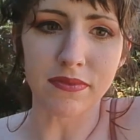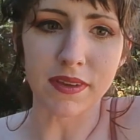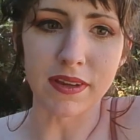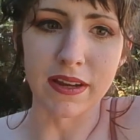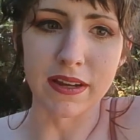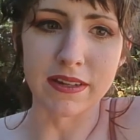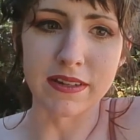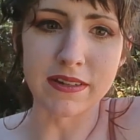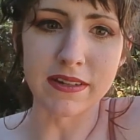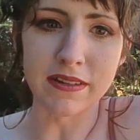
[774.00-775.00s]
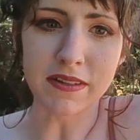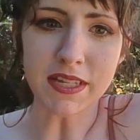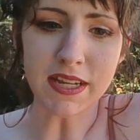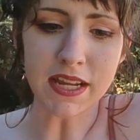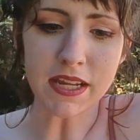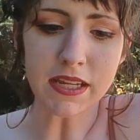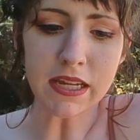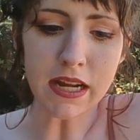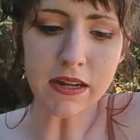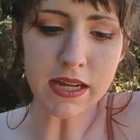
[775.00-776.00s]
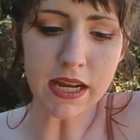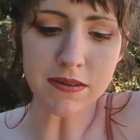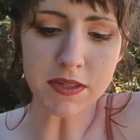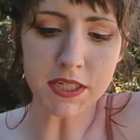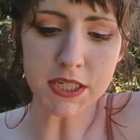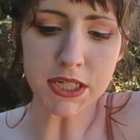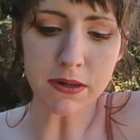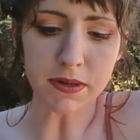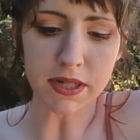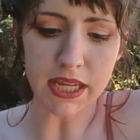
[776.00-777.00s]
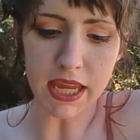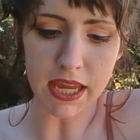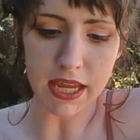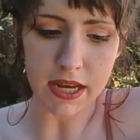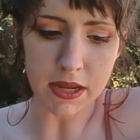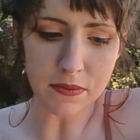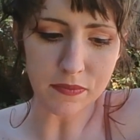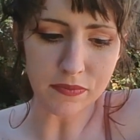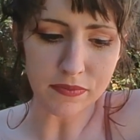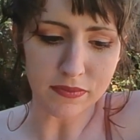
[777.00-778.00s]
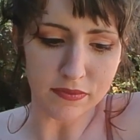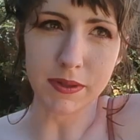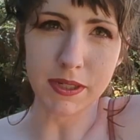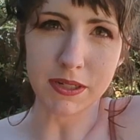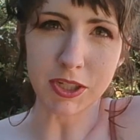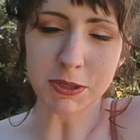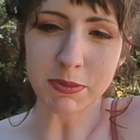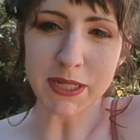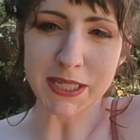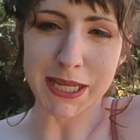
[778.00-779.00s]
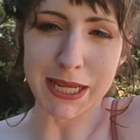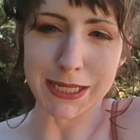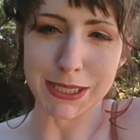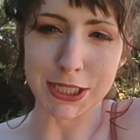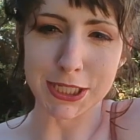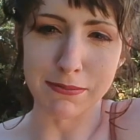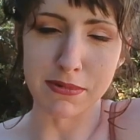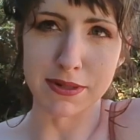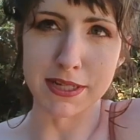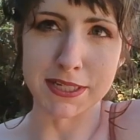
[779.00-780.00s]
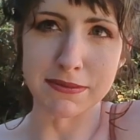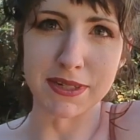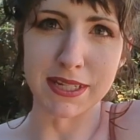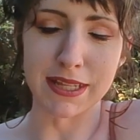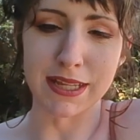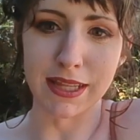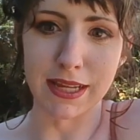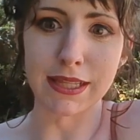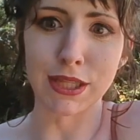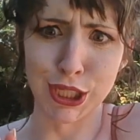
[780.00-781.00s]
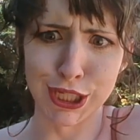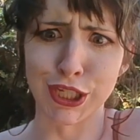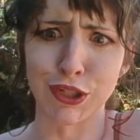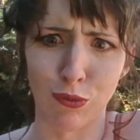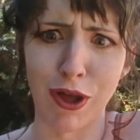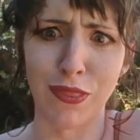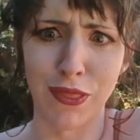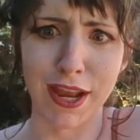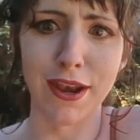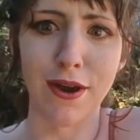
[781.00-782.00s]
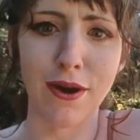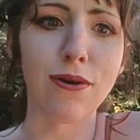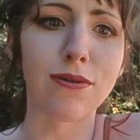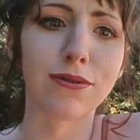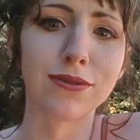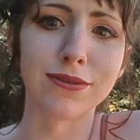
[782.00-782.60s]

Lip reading: and I was like, yeah, okay, I was a stubborn kid. But just because a kid is stubborn doesn't mean that, like, this is what they know.